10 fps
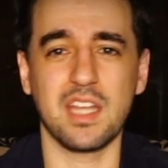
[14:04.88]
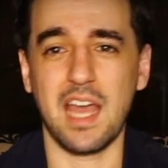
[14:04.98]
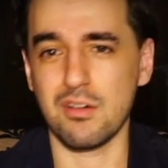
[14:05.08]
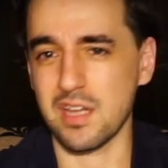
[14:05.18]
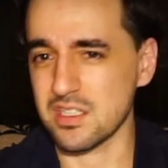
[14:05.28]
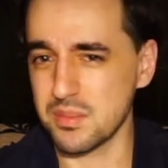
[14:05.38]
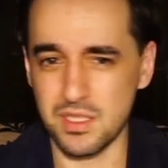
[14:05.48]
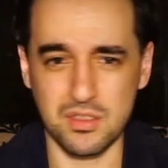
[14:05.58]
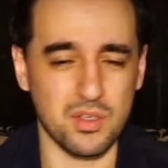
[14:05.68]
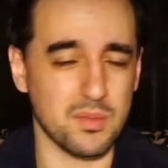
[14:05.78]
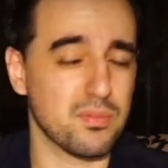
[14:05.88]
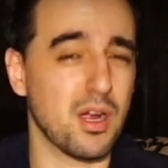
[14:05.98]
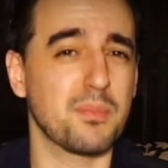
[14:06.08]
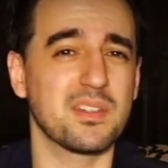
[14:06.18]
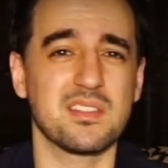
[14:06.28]
would actually be doing
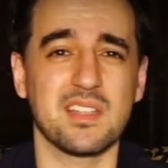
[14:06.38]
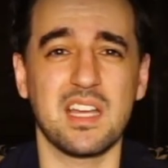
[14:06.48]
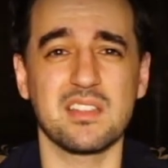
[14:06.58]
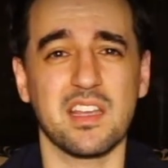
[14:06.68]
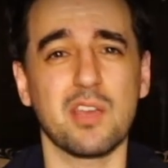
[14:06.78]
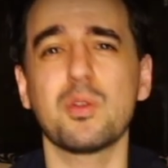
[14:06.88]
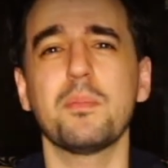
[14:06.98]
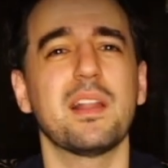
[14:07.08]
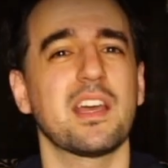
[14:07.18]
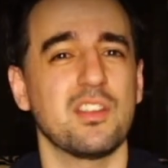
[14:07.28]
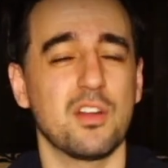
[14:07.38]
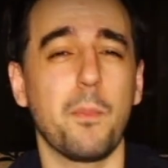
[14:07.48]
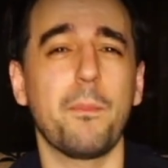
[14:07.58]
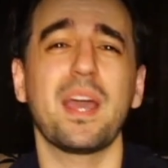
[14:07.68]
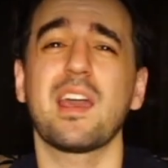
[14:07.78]
proper designs. Like it wouldn't be like,
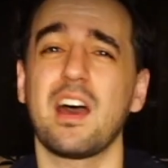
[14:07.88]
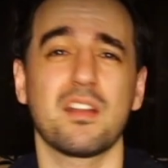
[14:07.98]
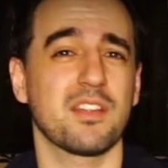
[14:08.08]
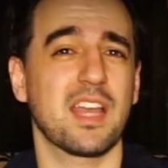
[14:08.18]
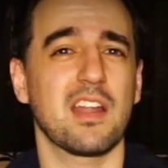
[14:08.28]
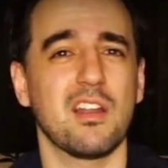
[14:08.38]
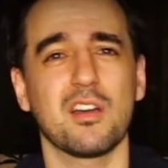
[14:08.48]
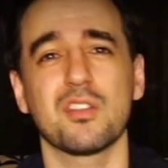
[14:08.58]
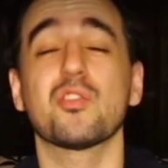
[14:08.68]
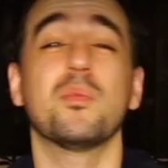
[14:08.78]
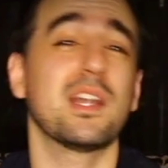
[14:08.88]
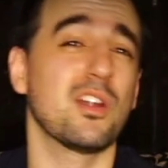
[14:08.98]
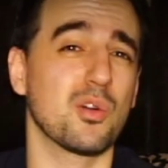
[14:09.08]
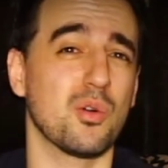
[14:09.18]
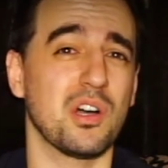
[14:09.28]
pick it out of a catalog and throw my
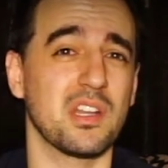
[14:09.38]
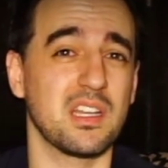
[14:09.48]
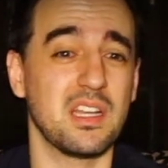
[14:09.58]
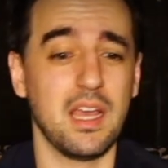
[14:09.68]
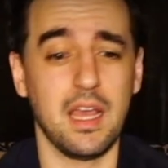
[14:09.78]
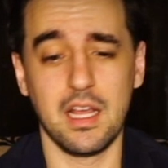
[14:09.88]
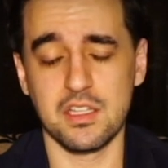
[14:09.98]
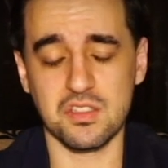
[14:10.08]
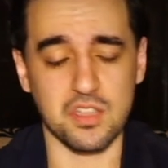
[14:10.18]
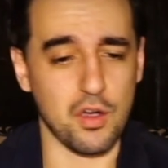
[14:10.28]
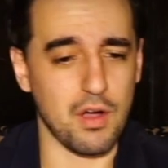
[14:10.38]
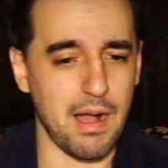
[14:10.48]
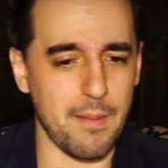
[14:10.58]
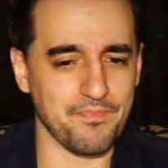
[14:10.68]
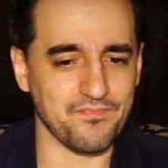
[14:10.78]
logo on it. So
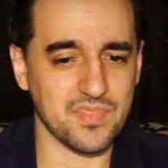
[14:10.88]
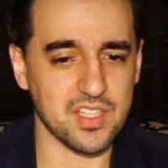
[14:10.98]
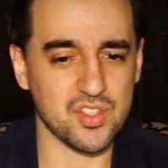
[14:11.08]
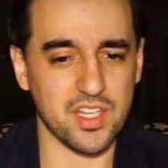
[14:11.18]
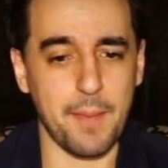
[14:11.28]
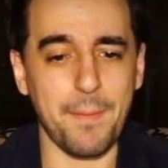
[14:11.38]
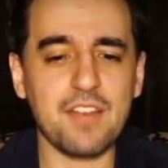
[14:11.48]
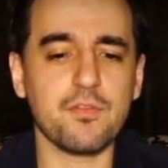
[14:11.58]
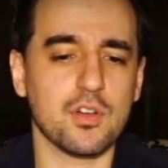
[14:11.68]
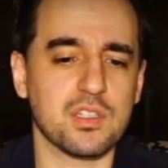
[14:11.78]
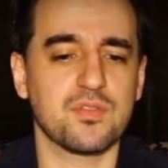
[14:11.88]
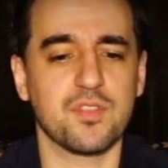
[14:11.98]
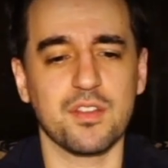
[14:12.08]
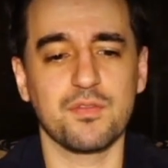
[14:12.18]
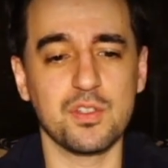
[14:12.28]
yeah, main focus for
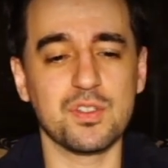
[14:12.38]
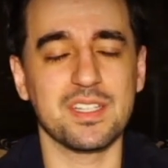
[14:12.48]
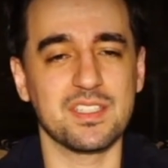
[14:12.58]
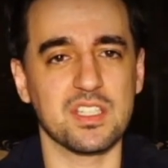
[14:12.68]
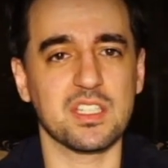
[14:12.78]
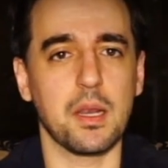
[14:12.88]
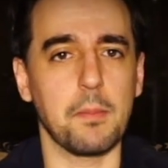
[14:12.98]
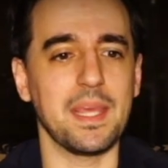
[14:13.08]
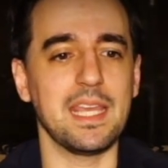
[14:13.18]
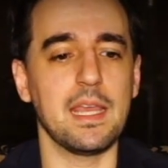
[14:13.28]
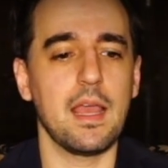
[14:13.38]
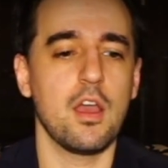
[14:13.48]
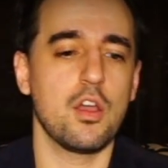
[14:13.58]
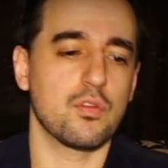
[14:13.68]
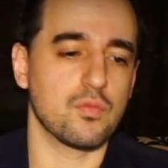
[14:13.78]
the future is just going to be
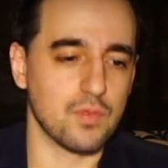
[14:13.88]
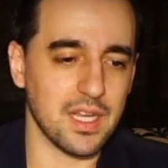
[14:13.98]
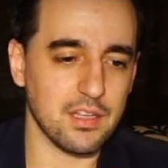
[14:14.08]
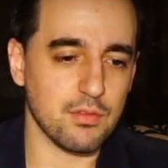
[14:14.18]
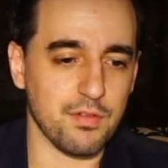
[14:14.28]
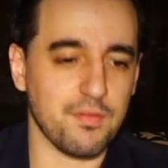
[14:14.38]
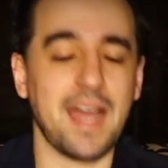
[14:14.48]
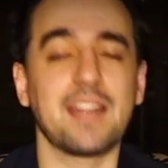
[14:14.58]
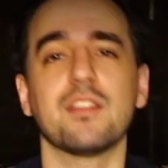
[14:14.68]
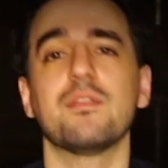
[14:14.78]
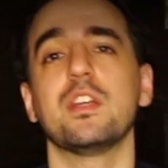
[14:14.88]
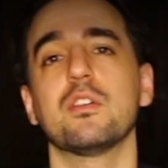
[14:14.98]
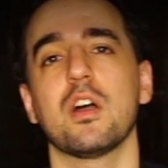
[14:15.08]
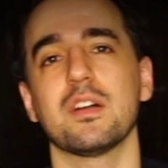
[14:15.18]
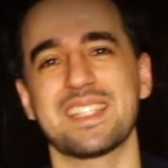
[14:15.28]
really refining the video
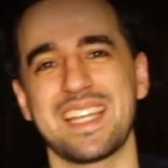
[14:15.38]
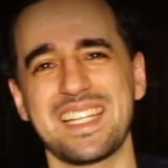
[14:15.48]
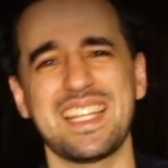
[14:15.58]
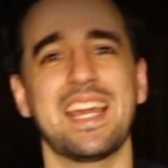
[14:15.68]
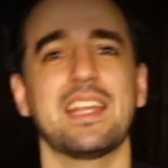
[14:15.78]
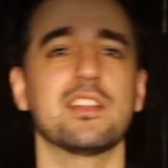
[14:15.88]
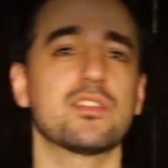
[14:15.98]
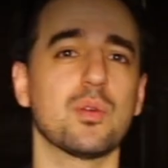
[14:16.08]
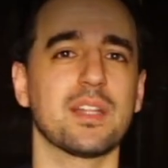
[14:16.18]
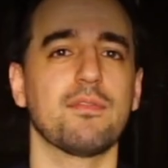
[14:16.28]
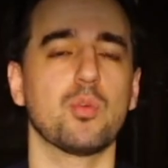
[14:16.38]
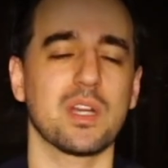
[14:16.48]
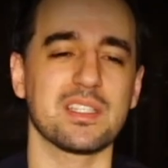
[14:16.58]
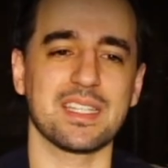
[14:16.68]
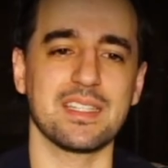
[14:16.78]
content, getting it to a level where
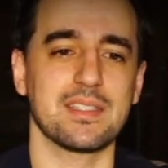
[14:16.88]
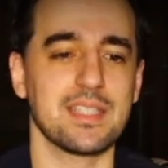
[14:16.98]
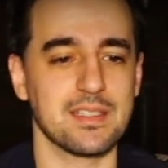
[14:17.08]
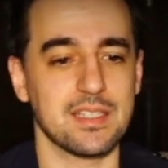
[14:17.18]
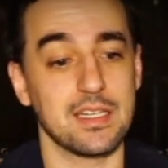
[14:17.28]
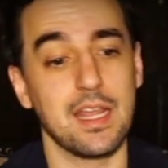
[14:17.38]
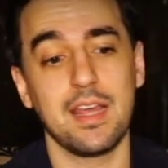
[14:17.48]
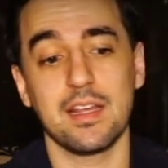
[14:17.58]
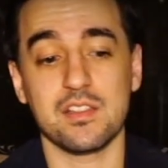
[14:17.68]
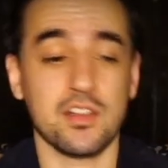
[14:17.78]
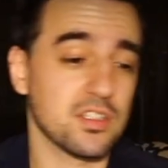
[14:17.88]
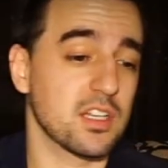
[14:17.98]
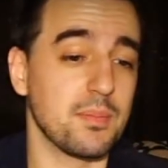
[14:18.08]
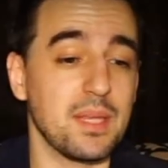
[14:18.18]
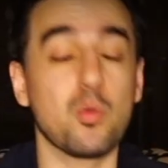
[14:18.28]
it's consistent. That's also going
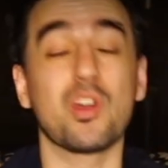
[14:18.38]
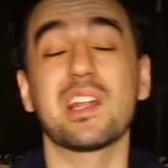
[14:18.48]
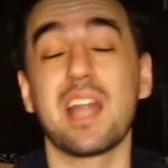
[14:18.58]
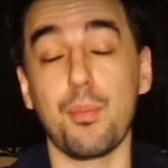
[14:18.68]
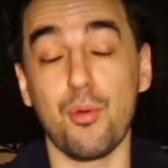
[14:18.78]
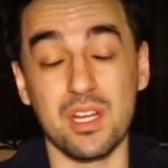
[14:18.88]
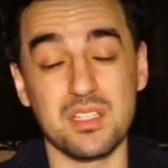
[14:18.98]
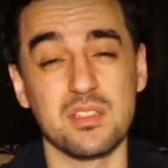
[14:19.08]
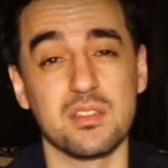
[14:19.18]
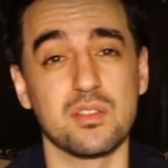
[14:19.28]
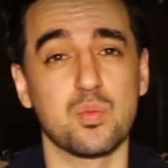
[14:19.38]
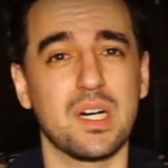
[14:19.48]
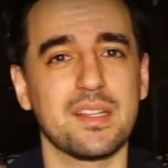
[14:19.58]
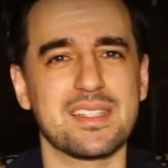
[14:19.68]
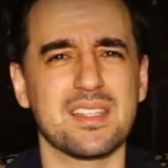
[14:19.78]
to mean more collaborations as
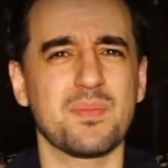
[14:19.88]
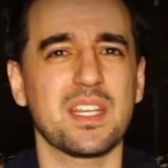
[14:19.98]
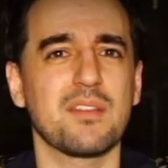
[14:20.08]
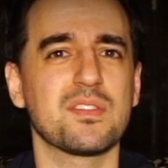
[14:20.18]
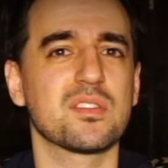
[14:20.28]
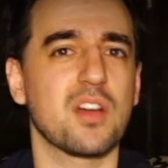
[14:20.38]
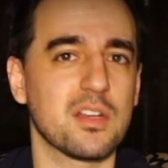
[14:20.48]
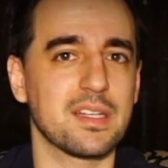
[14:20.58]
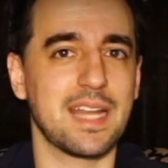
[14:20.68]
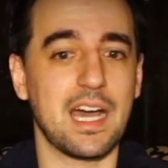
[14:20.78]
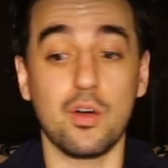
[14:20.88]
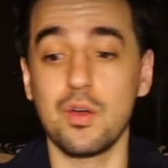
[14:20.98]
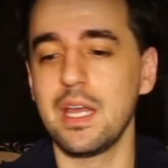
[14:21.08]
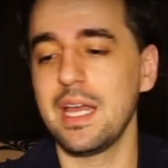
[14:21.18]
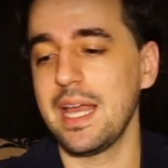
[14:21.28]
well. That's something I've started now
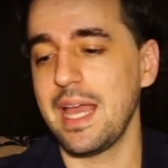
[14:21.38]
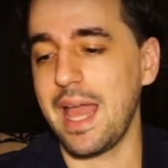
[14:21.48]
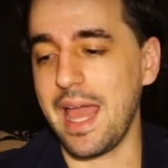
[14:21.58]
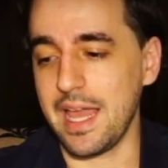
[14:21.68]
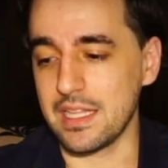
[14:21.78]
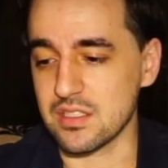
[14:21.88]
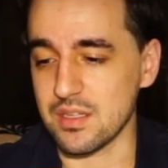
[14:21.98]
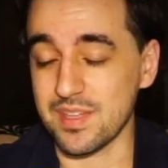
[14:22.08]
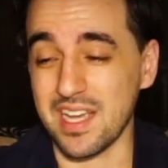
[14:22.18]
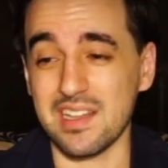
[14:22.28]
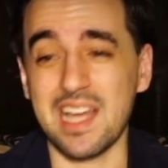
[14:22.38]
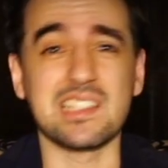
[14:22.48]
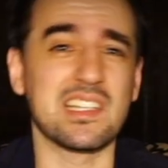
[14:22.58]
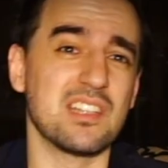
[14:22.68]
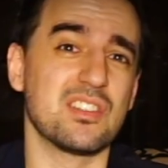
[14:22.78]
and something I'd like
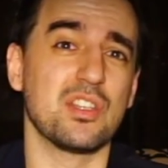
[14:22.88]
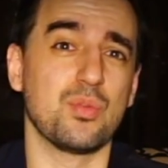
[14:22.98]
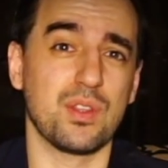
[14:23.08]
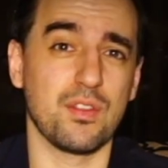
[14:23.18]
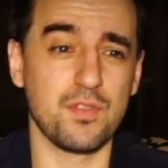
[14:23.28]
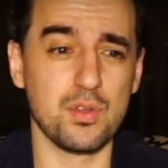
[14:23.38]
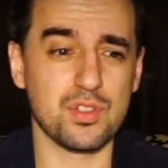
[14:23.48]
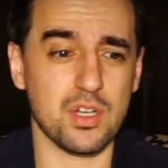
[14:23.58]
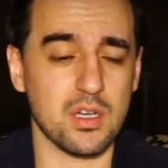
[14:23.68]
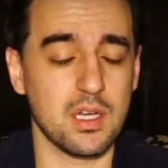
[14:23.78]
to continue in the future.